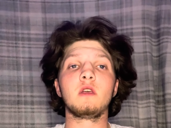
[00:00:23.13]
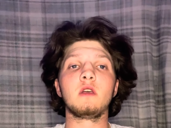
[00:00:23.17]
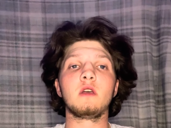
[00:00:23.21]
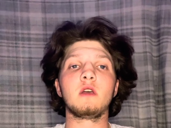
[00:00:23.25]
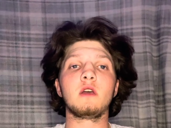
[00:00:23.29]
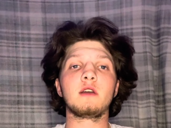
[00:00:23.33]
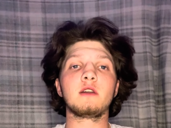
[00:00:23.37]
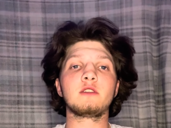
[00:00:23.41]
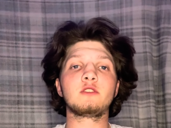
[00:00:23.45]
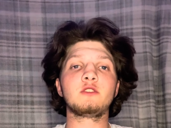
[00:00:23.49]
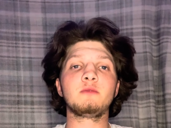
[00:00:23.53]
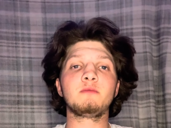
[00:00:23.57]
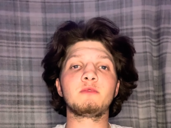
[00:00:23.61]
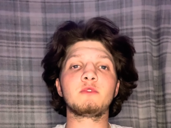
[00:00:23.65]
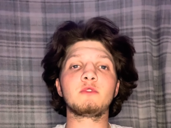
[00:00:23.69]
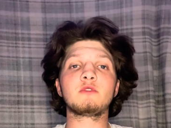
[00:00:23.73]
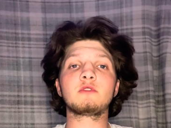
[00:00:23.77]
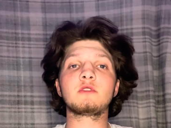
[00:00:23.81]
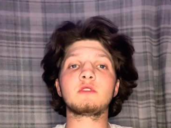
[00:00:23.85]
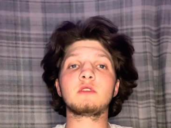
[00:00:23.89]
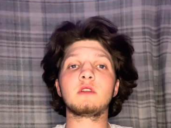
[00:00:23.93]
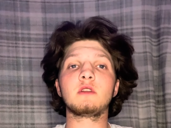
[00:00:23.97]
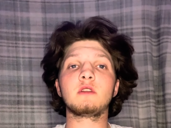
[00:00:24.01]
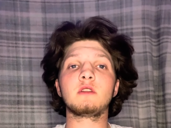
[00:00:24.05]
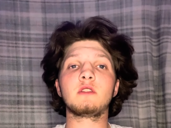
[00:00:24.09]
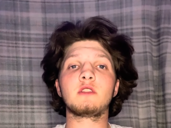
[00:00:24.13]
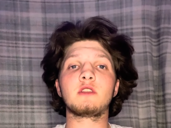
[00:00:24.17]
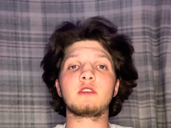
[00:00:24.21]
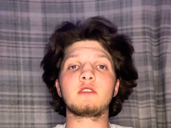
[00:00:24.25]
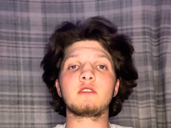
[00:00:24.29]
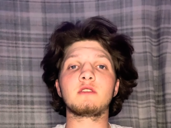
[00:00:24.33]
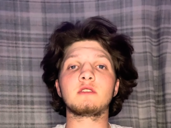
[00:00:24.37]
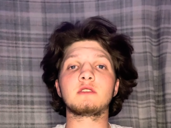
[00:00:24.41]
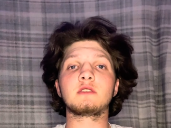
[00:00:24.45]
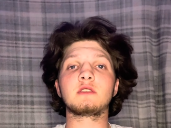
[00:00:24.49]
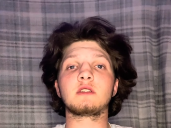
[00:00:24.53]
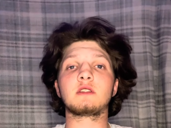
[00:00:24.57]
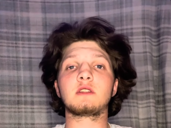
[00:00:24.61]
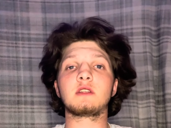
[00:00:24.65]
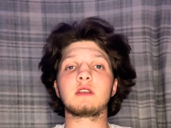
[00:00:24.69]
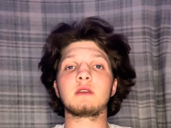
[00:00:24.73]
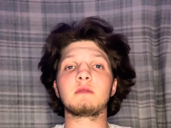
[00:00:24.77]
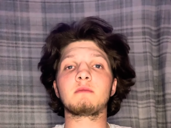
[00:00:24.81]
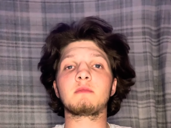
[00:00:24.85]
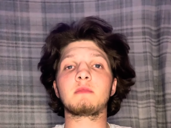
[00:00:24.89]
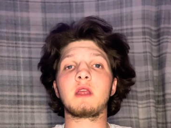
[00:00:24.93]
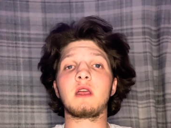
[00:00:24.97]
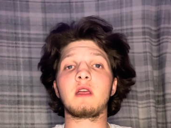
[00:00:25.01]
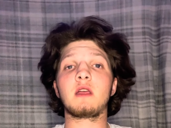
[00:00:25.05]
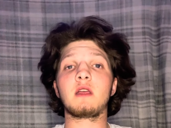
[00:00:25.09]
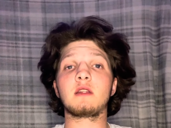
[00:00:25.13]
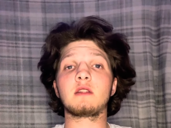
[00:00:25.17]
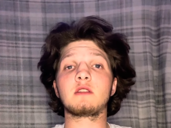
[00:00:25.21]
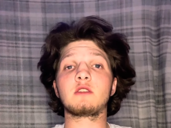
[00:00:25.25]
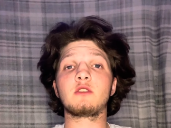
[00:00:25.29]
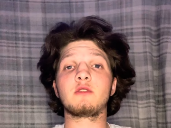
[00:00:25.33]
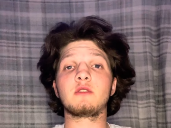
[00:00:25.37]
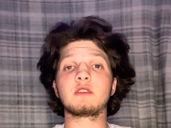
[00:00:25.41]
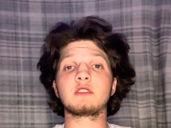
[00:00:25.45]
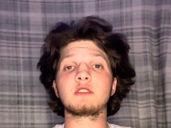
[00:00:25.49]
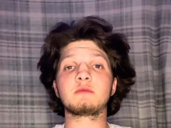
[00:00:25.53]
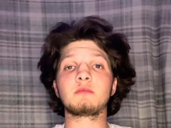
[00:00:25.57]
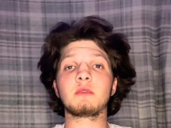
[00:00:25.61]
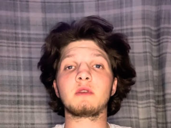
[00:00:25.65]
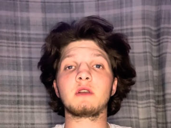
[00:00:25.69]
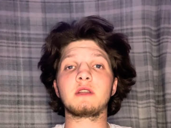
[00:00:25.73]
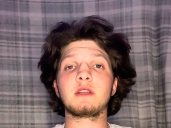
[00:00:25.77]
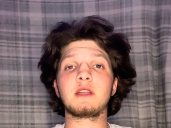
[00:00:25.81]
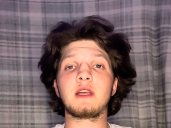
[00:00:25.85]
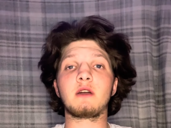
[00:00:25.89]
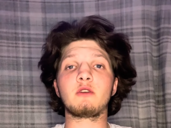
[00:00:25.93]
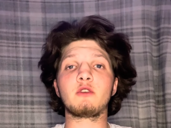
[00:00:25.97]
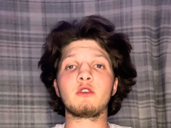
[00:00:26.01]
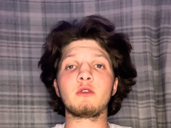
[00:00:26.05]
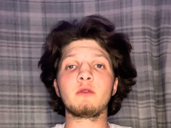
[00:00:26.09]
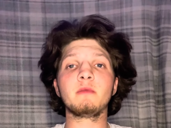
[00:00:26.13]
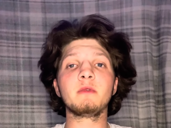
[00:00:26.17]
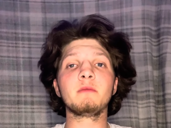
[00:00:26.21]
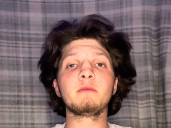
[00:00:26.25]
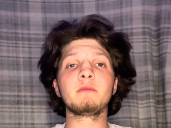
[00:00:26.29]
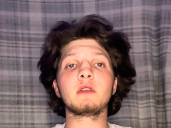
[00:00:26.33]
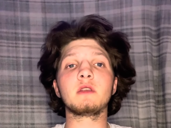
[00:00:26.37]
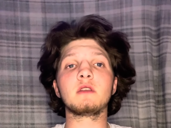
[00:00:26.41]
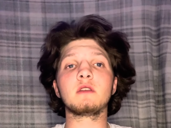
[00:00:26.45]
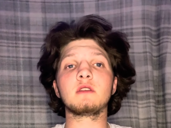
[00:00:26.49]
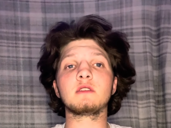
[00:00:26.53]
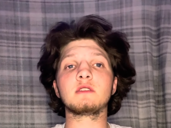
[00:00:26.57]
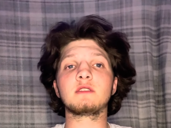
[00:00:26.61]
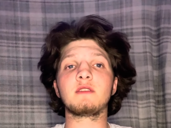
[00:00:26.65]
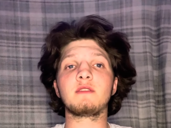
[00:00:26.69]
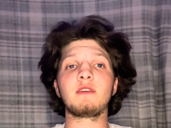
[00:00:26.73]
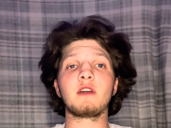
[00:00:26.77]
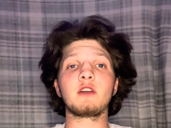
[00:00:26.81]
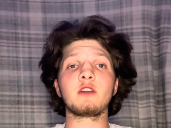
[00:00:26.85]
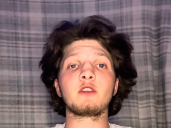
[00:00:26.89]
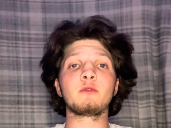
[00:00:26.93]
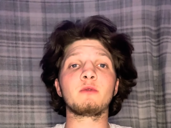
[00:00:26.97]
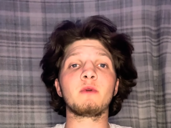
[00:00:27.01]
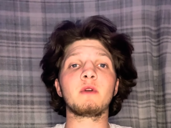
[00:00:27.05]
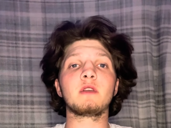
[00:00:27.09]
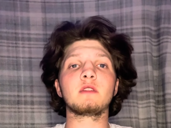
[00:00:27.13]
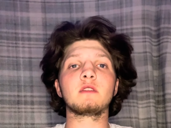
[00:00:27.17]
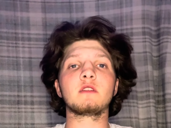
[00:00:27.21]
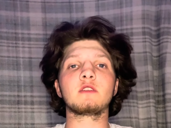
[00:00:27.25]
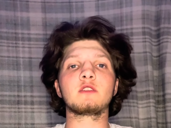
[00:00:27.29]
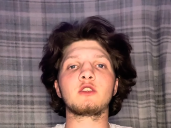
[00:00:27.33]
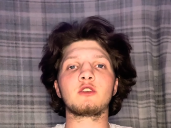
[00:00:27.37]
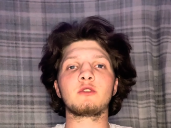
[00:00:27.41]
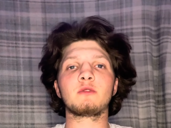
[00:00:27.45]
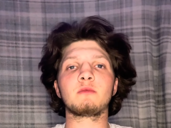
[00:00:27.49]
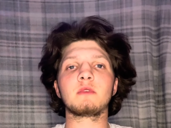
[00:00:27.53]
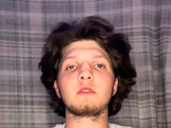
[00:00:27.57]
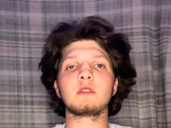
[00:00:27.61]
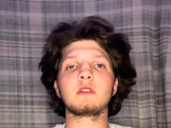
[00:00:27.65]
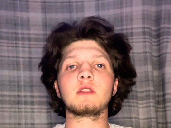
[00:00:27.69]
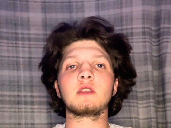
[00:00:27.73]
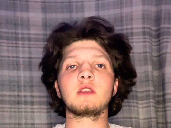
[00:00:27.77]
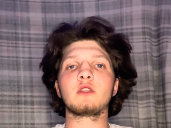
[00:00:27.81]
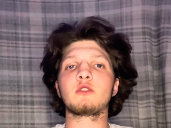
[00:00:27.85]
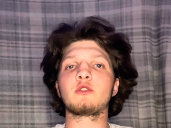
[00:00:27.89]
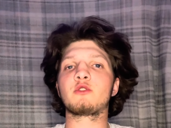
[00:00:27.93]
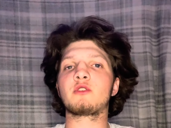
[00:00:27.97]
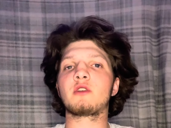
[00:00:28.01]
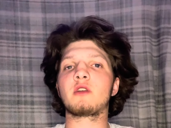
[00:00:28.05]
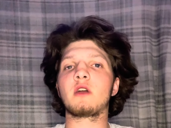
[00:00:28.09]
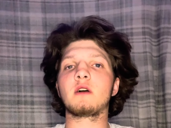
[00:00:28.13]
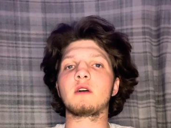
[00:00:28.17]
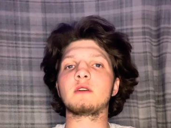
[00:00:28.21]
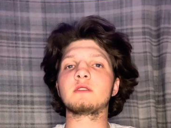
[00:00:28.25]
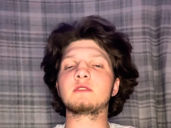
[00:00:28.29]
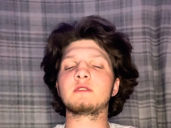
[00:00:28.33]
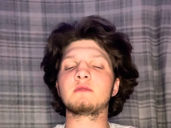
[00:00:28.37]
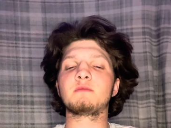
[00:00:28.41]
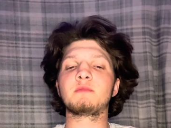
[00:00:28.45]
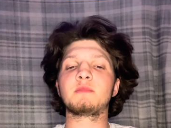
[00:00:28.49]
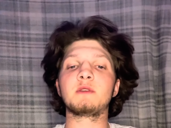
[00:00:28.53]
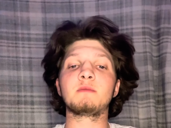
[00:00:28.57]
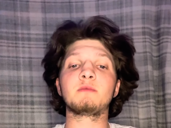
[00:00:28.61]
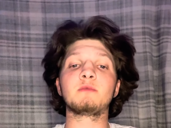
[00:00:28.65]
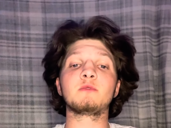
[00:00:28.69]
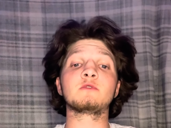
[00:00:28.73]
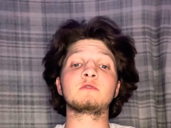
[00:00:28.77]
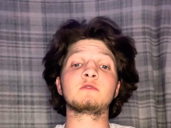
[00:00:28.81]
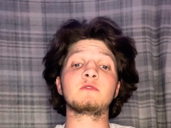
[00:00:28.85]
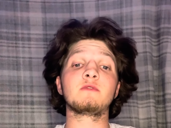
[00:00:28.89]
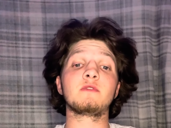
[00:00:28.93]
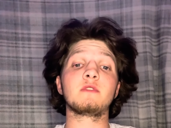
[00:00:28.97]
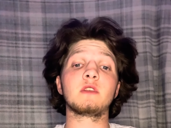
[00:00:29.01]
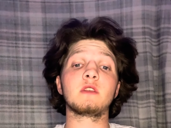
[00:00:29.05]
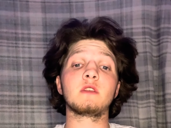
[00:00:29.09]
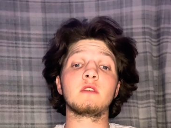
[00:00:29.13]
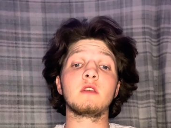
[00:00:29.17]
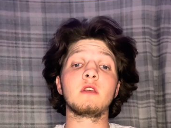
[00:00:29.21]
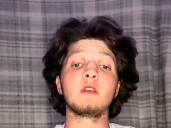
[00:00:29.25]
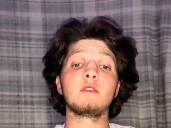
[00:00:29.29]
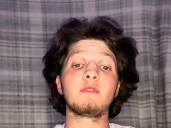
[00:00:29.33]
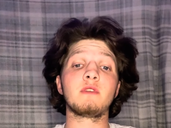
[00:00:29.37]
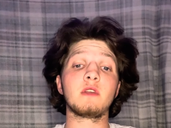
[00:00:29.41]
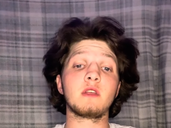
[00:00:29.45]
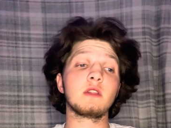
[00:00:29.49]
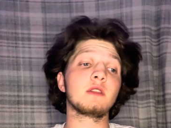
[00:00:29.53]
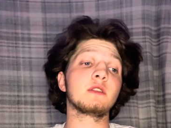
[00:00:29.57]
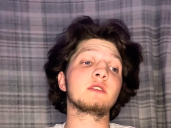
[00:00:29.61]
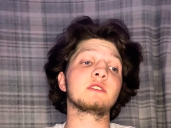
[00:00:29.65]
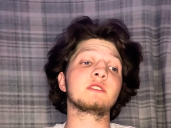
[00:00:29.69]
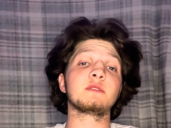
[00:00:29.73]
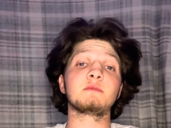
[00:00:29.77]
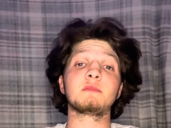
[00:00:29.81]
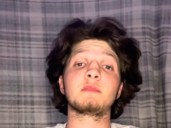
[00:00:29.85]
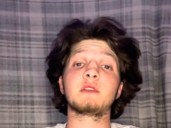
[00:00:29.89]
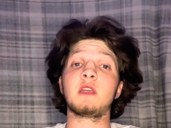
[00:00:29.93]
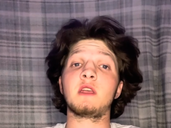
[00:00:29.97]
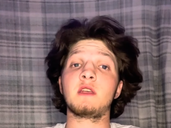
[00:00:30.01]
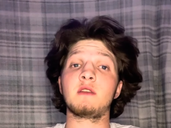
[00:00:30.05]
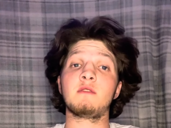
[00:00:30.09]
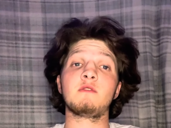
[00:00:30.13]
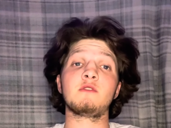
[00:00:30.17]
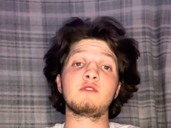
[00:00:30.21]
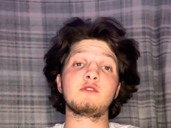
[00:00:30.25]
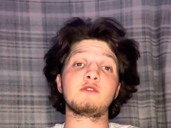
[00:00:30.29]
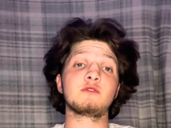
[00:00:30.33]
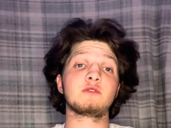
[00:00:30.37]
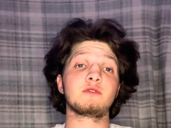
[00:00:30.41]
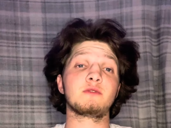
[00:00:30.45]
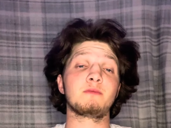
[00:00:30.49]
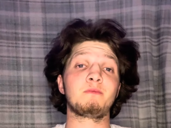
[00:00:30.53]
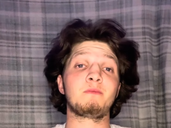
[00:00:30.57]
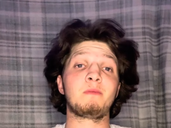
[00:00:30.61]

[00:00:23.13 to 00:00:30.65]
Attribution theories attempt to explain how human beings evaluate and determine the other cause of people's feelings and behaviors.